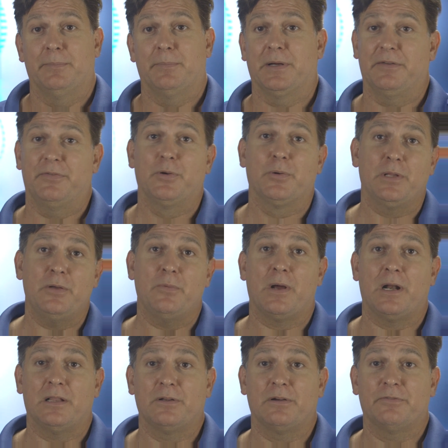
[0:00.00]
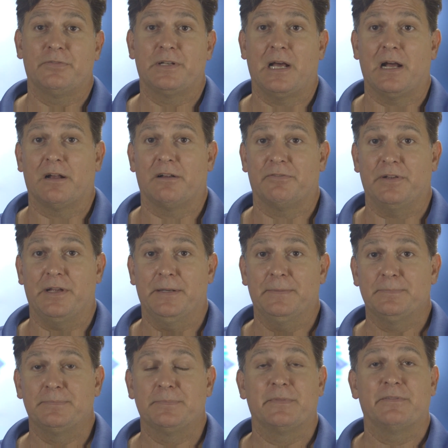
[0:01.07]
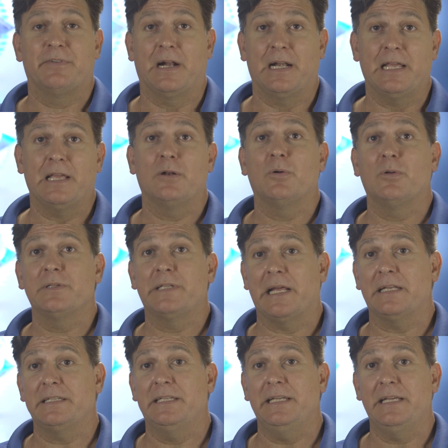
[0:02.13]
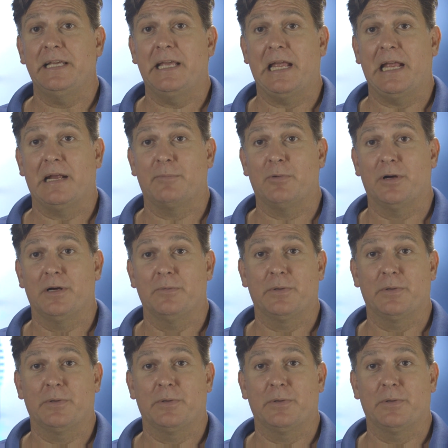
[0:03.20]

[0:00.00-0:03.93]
But if you really want to learn photography, finding an old antique camera